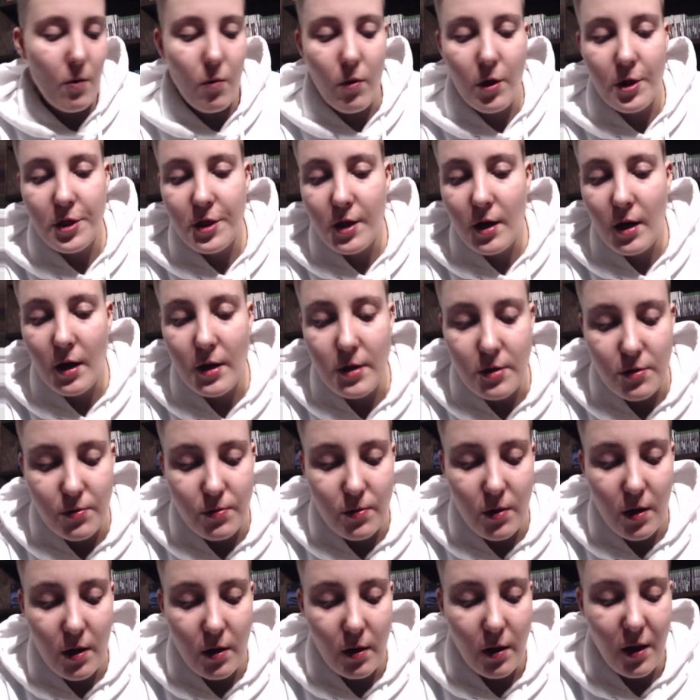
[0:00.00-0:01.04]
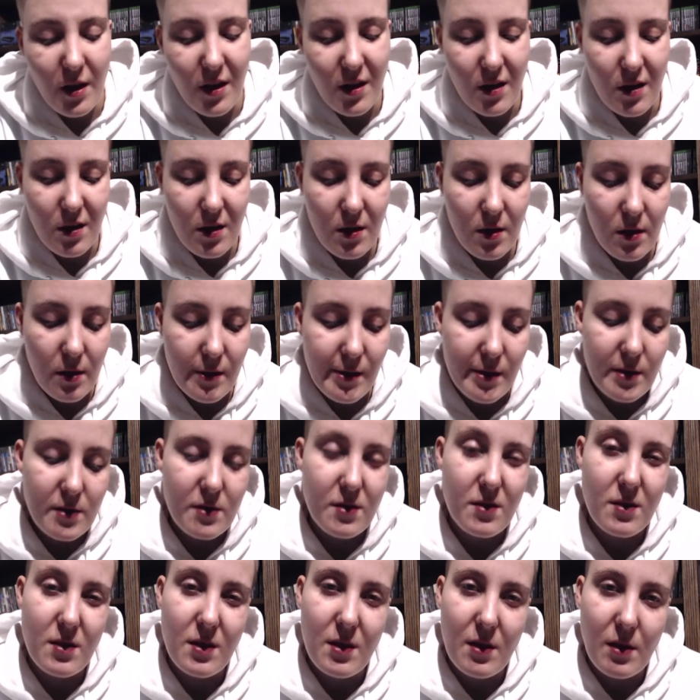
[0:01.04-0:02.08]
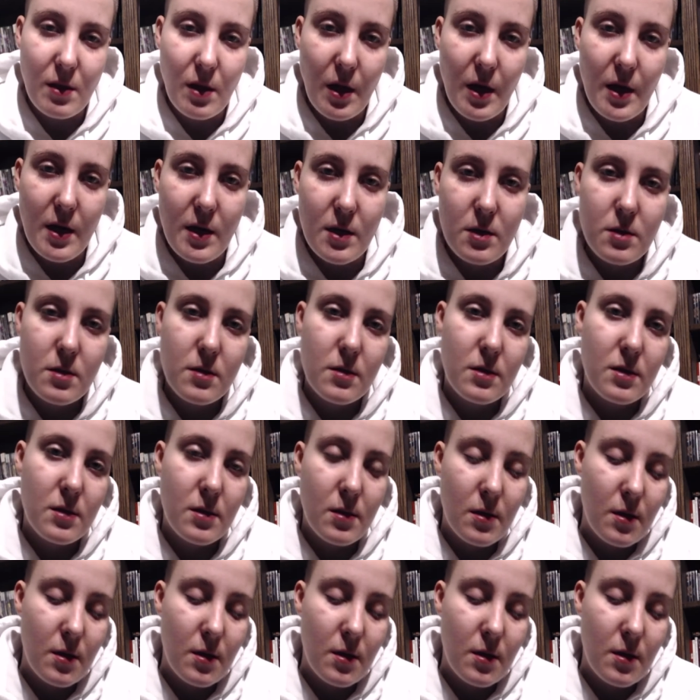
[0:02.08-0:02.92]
One thing I do not like is the light.